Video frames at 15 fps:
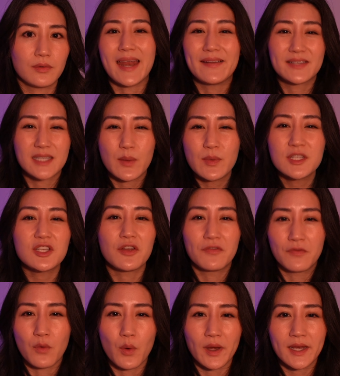And if someone's
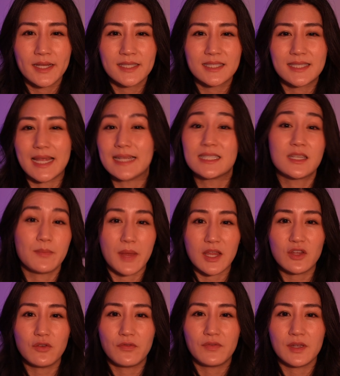avoidance tends to
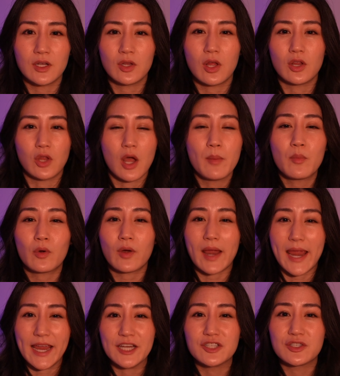make you feel a lot more
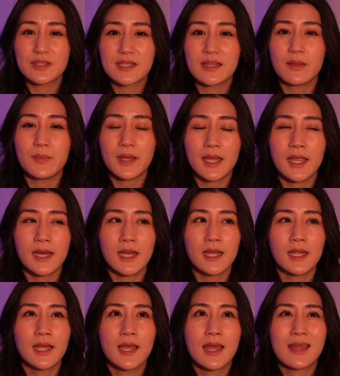anxious in the
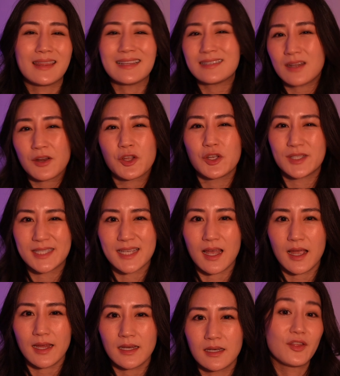beginning, that's not a good sign.